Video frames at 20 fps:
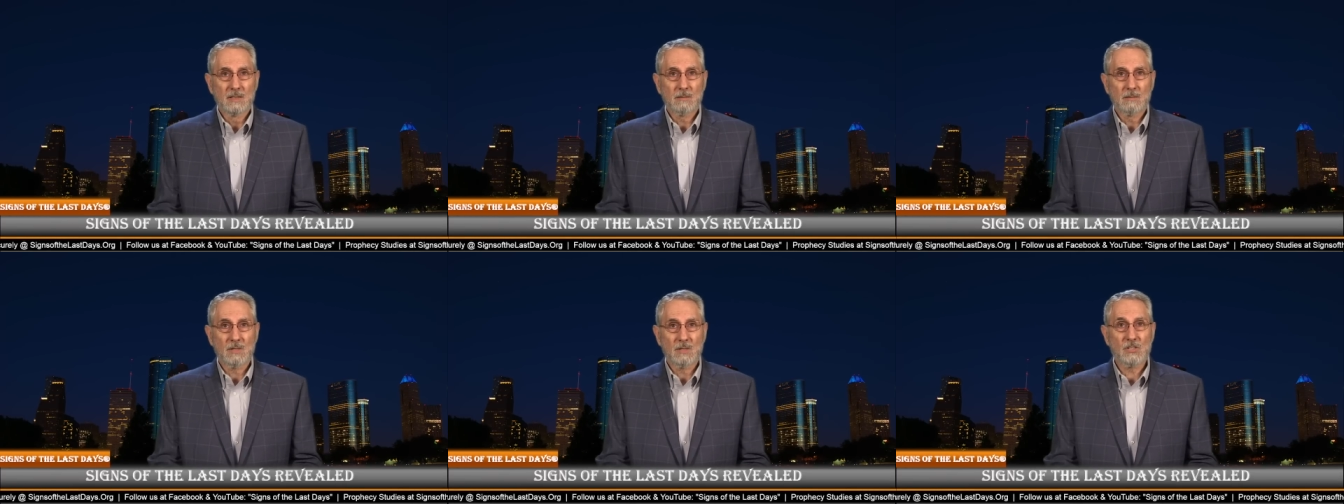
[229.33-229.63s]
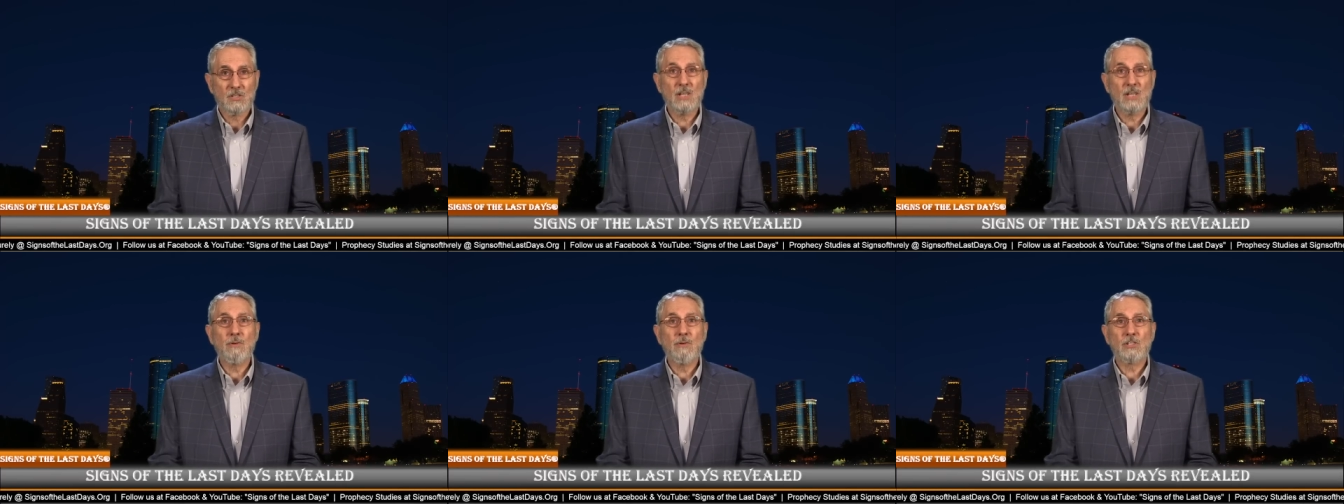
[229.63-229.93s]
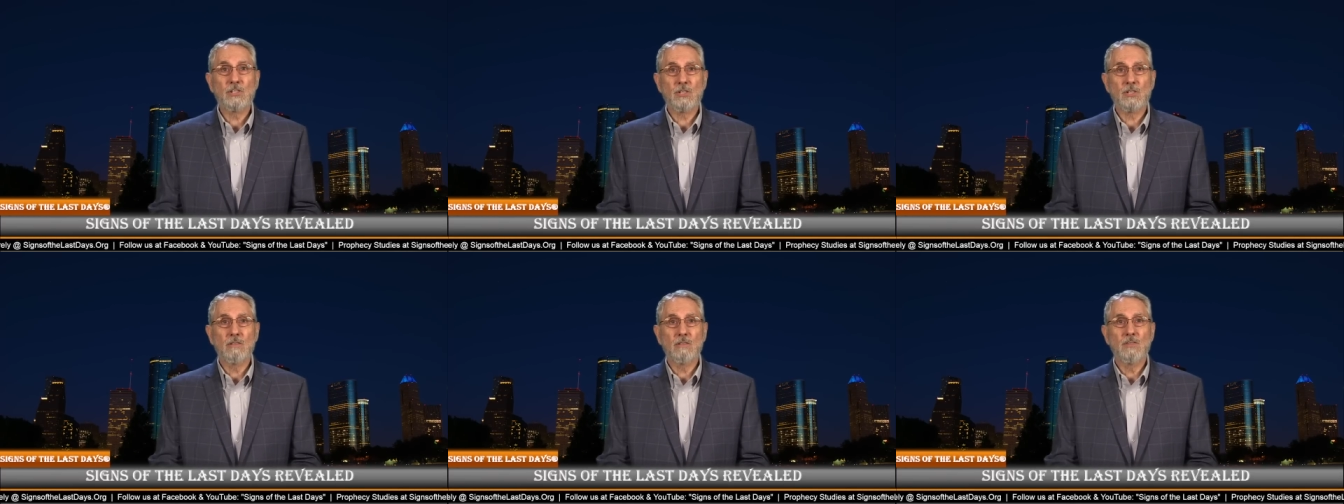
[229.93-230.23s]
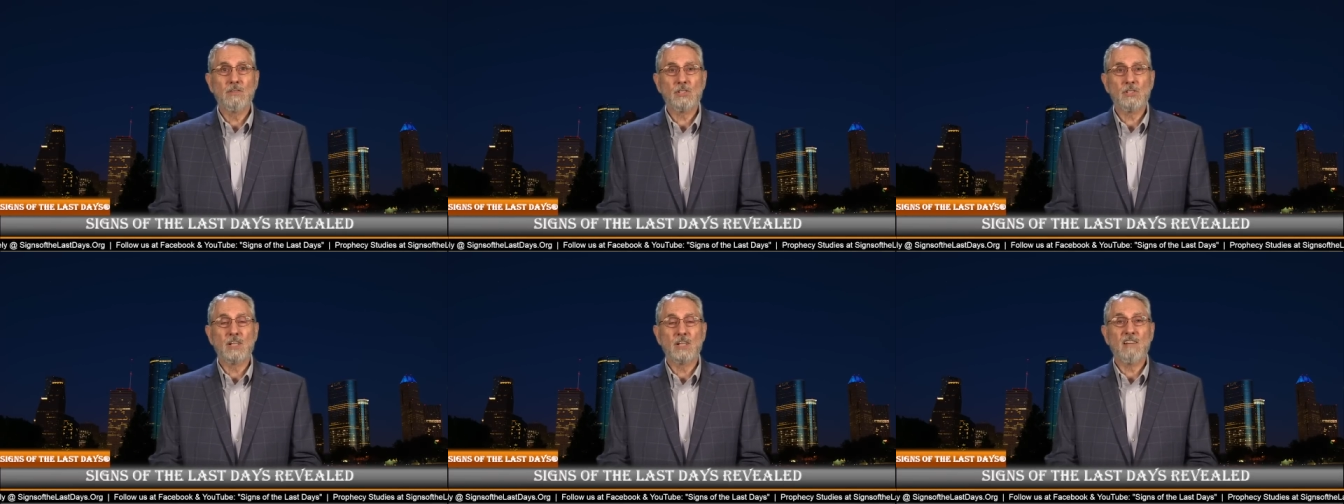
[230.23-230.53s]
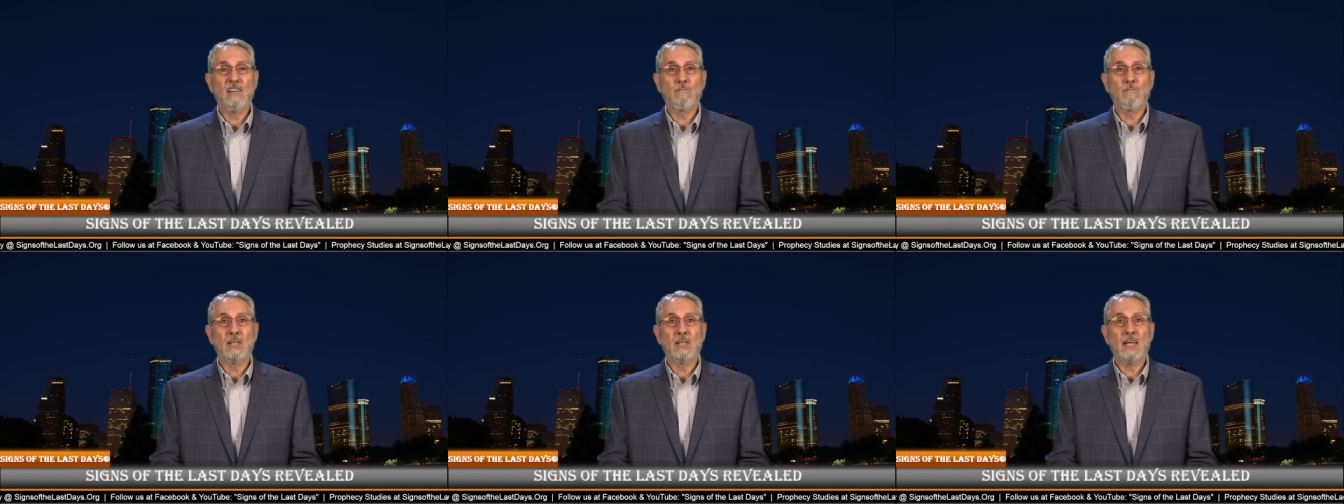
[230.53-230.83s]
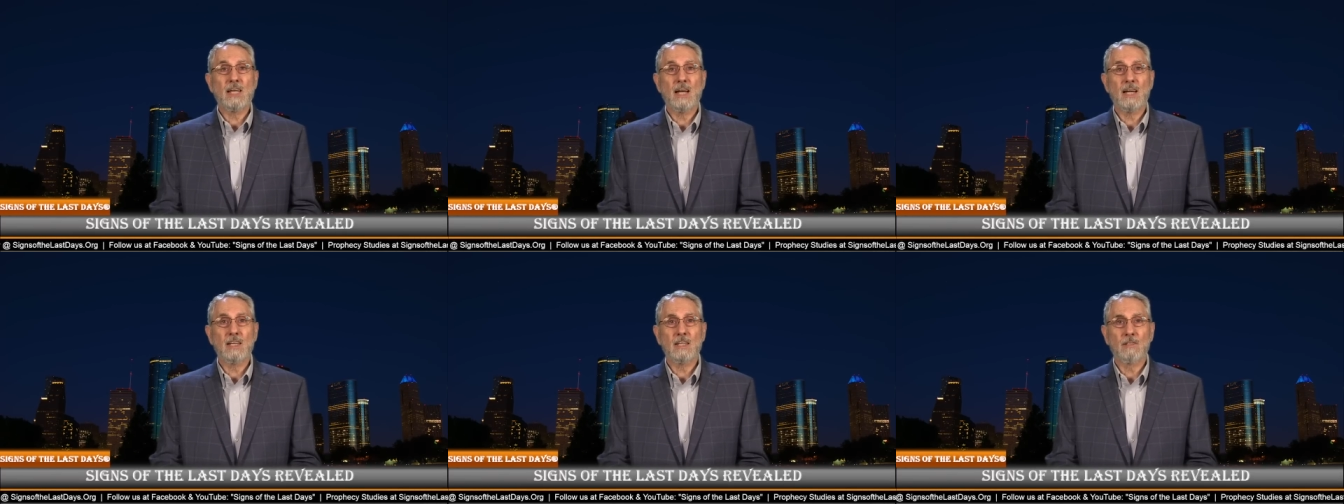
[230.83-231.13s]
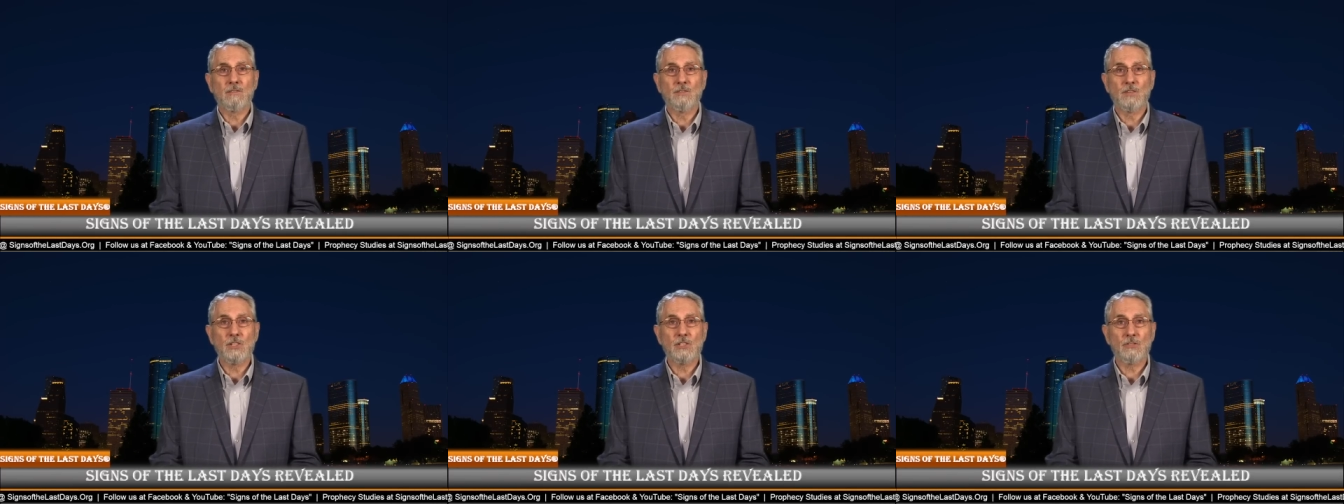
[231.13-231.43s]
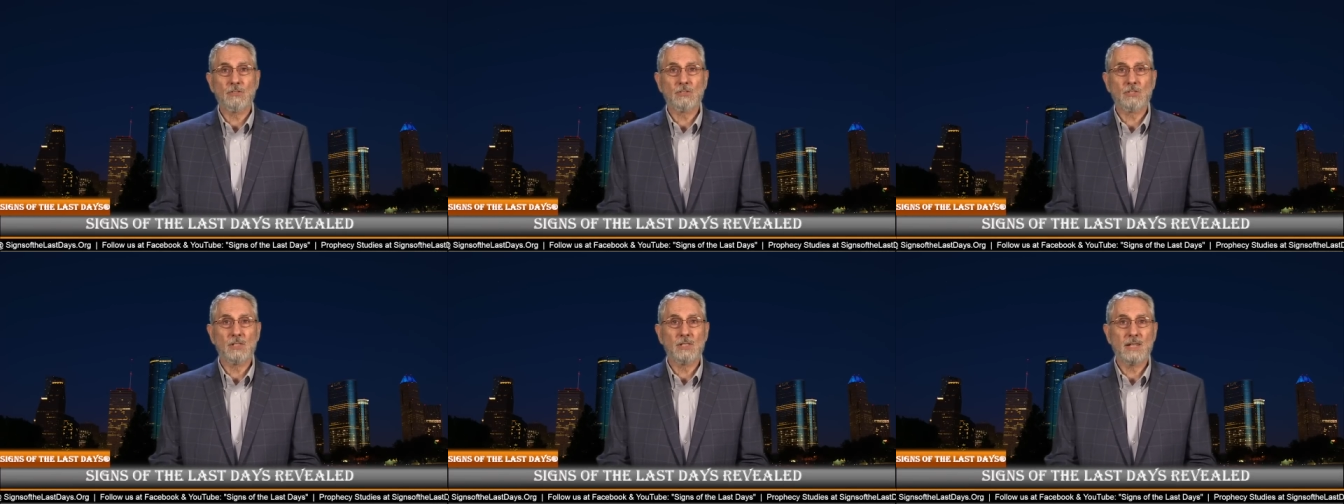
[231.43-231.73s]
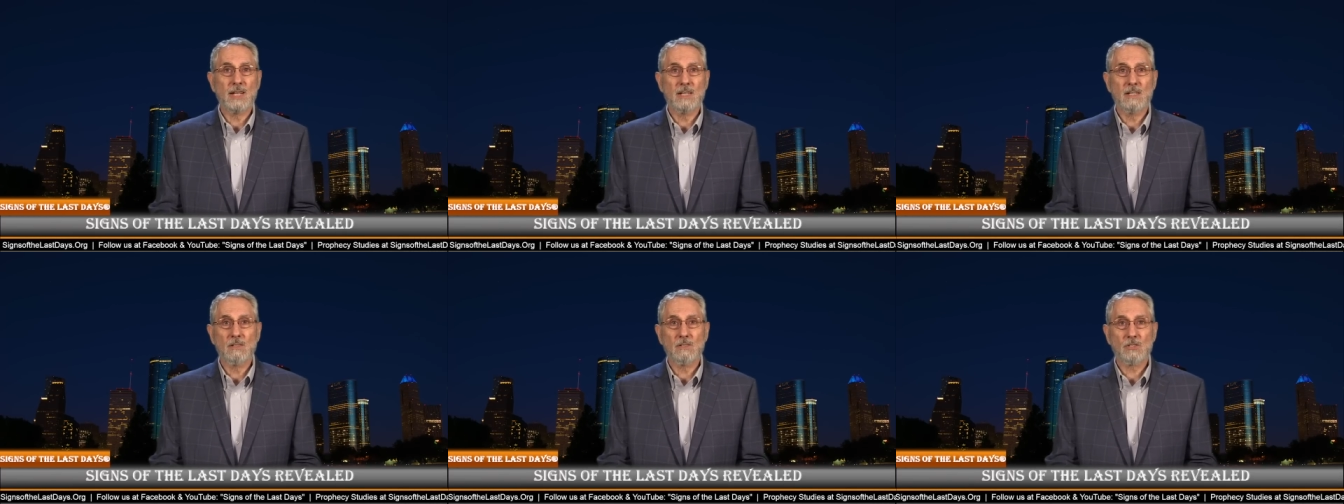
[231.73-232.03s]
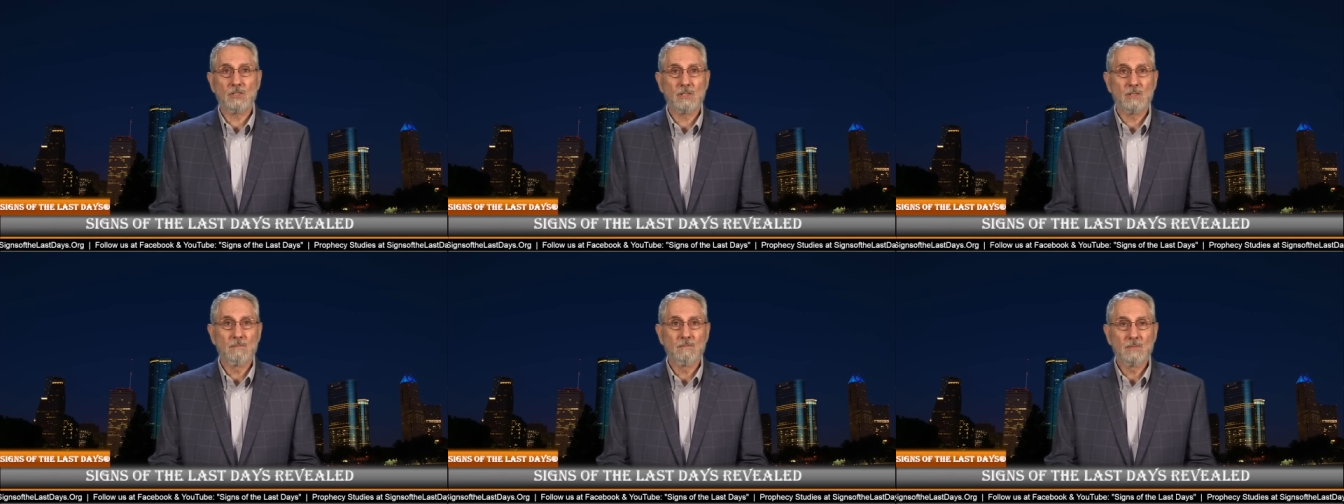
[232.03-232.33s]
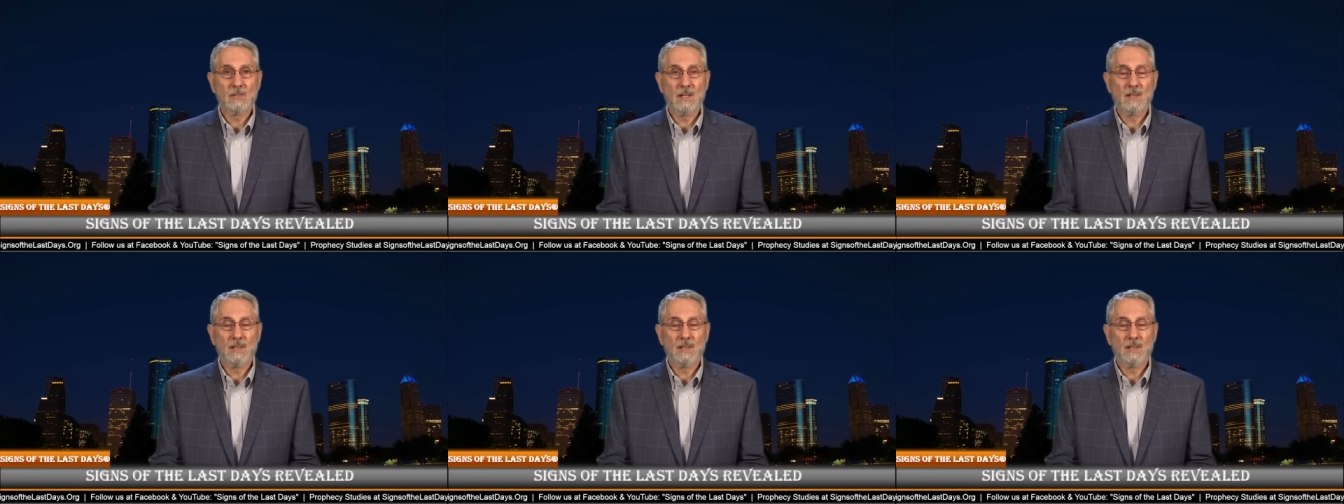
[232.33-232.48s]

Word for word: But Secret Service and FBI officials announced